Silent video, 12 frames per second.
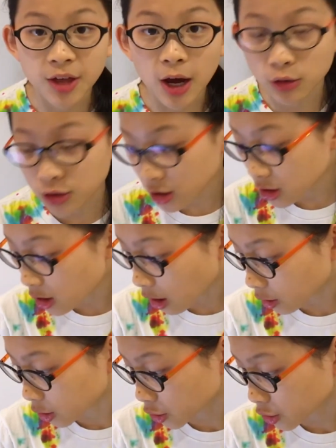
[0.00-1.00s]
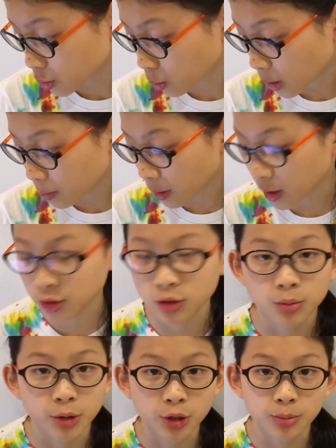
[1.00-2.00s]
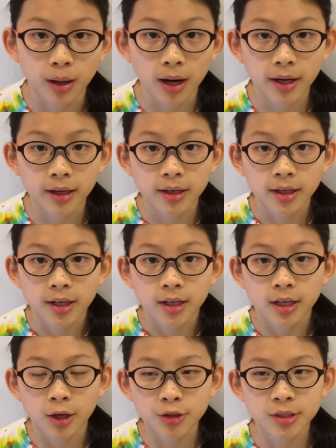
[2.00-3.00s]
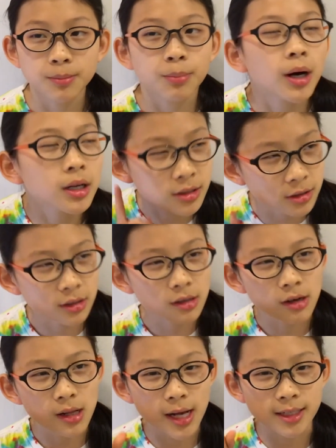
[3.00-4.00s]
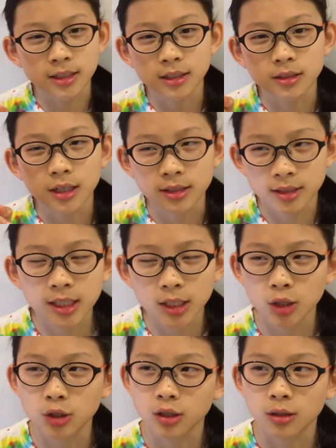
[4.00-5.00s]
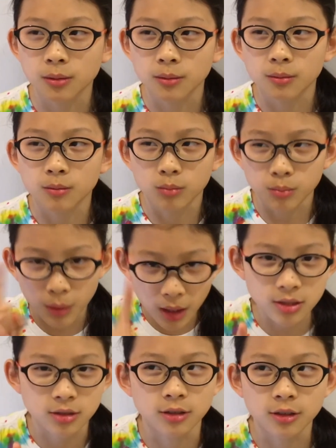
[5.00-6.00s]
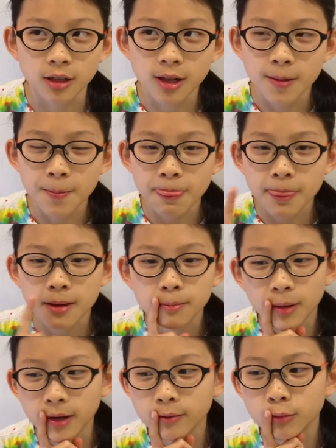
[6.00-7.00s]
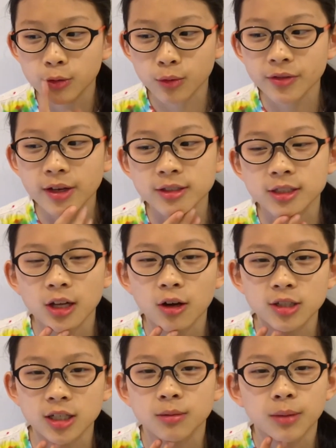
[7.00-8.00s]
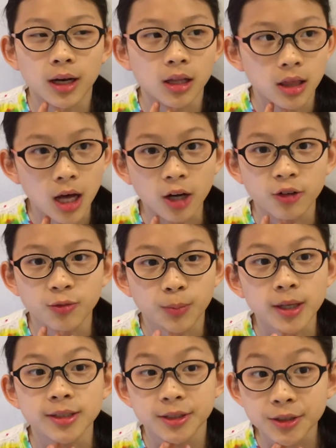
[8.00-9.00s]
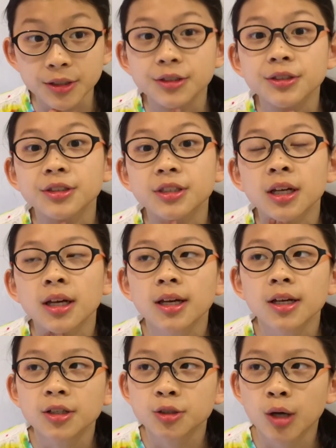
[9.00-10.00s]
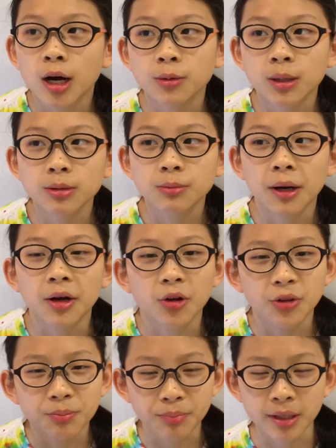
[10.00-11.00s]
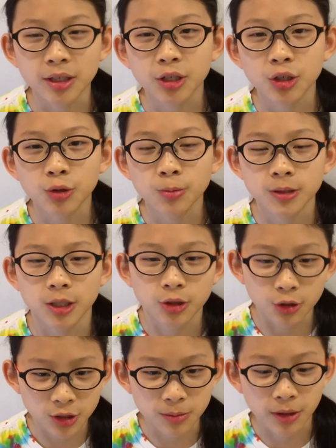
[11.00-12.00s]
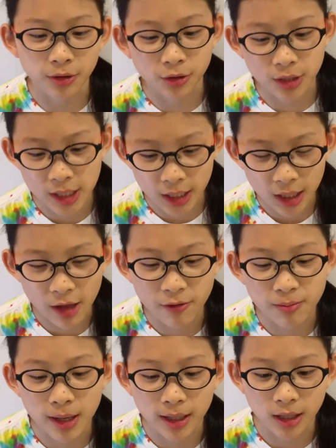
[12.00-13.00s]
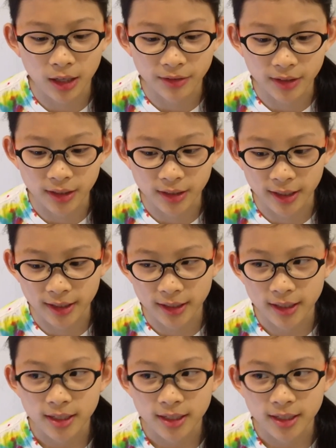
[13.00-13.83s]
$1,000, what puzzle would you buy? Now, you said puzzle as in a singular puzzle, but with $1,000, I could buy a lot of puzzles. So I'd probably buy all the big cubes, like 13 by 13, 11 by 11, like